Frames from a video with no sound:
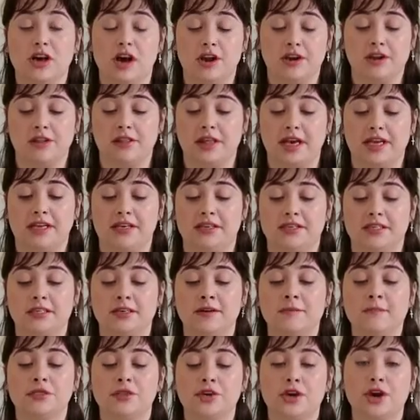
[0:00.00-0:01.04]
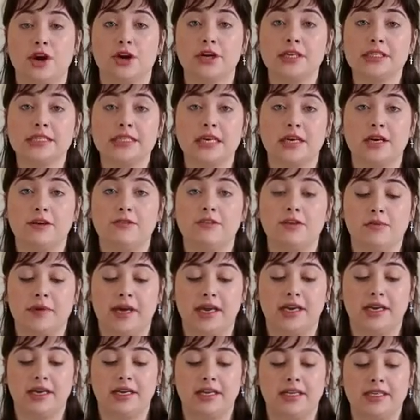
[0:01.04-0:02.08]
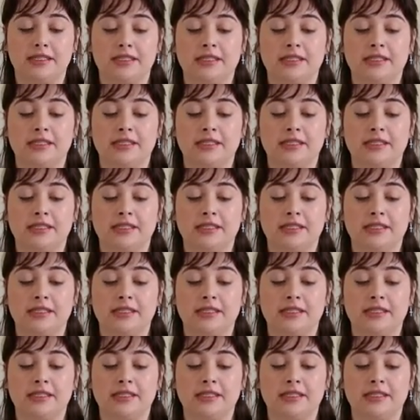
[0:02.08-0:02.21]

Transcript: and unenlightened. The darkest center of humanity